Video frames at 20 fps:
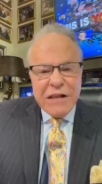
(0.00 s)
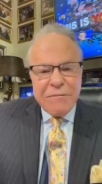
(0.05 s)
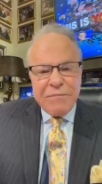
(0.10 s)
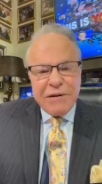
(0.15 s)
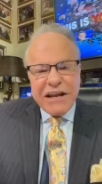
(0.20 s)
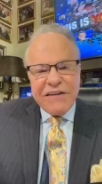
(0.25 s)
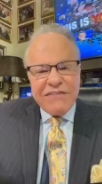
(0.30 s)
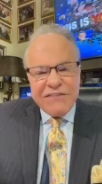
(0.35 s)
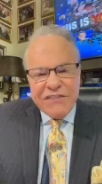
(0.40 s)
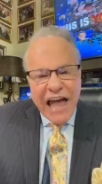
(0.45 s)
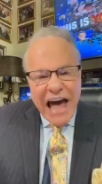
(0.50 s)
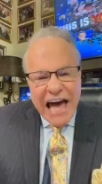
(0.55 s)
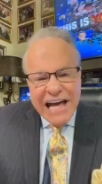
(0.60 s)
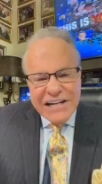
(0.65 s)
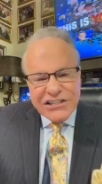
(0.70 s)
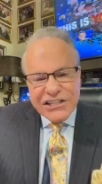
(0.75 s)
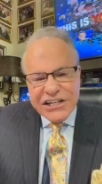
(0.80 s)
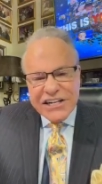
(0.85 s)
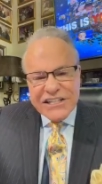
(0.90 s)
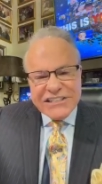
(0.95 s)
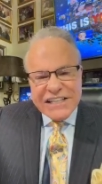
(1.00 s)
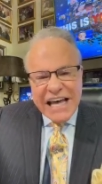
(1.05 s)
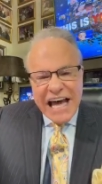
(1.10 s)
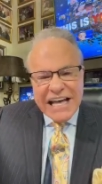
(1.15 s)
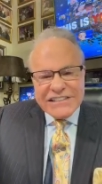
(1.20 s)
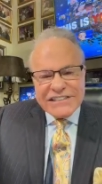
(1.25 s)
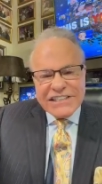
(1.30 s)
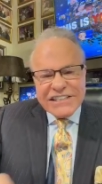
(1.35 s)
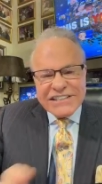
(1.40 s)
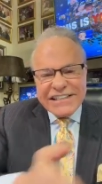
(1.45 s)
But if Elijah
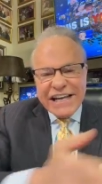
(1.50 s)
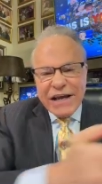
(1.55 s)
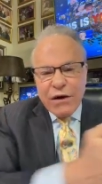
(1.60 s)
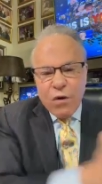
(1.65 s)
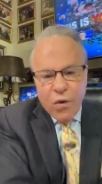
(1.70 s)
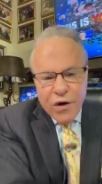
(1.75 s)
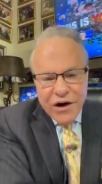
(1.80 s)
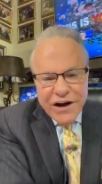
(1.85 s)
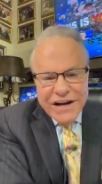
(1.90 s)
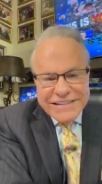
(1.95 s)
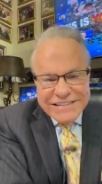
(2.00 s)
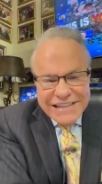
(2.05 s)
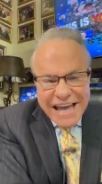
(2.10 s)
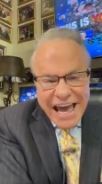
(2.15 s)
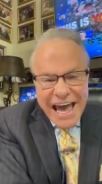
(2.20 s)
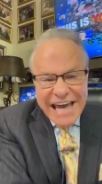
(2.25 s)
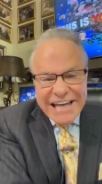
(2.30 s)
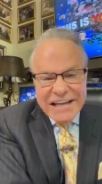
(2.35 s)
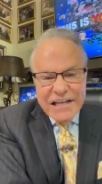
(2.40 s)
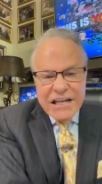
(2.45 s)
decides to stay where he's at,